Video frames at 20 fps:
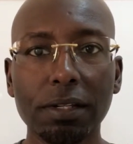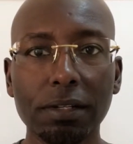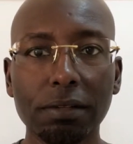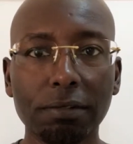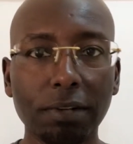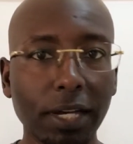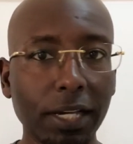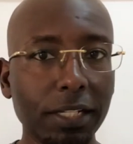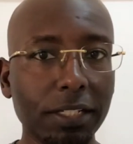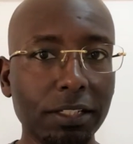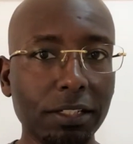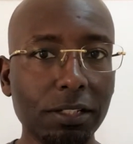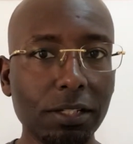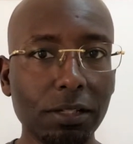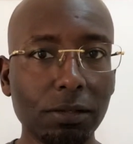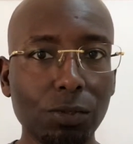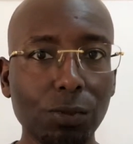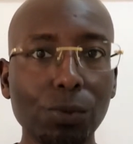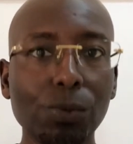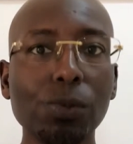right
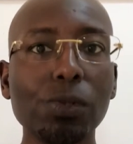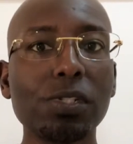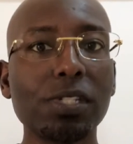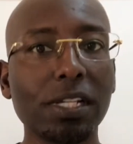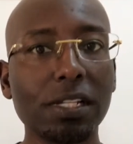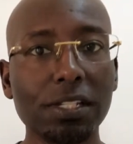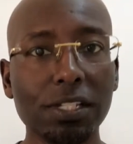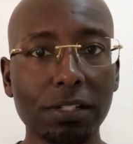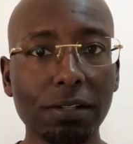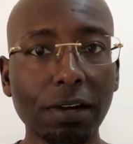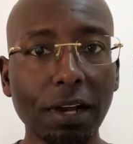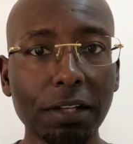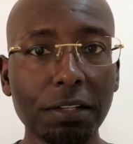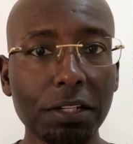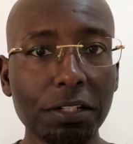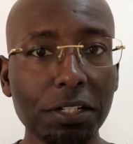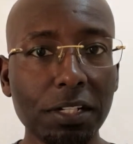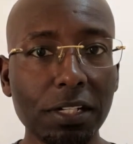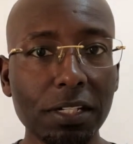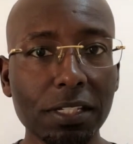tools and
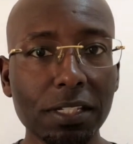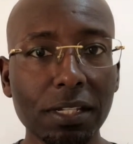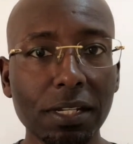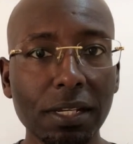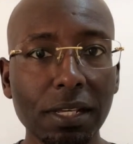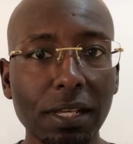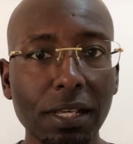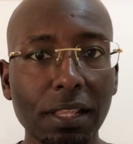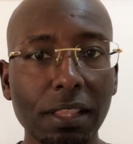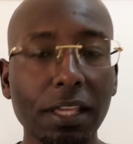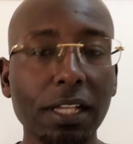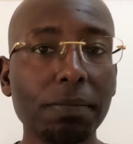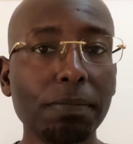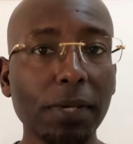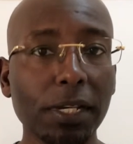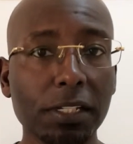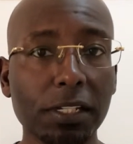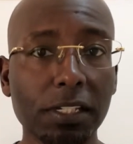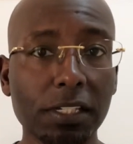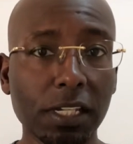strategies that
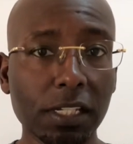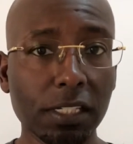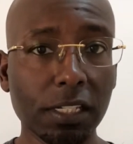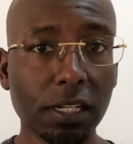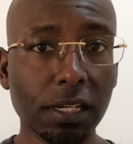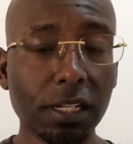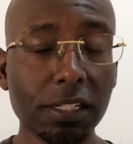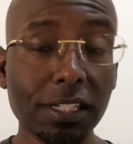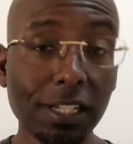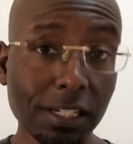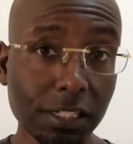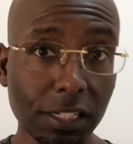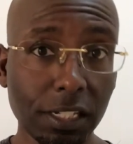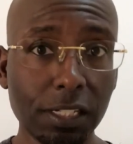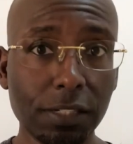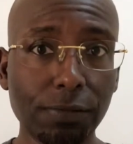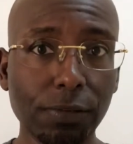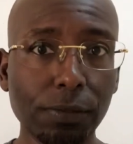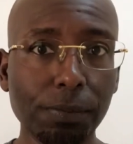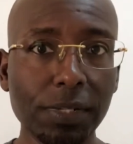makes us a
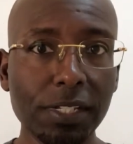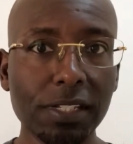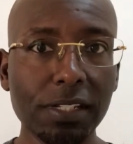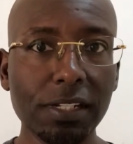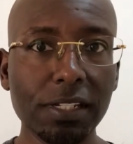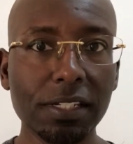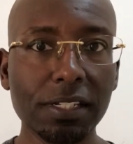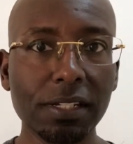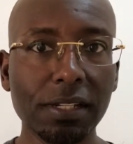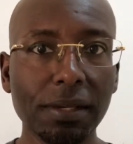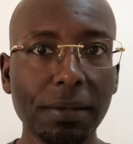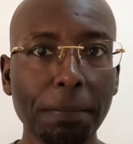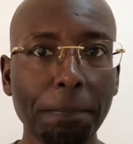successful business.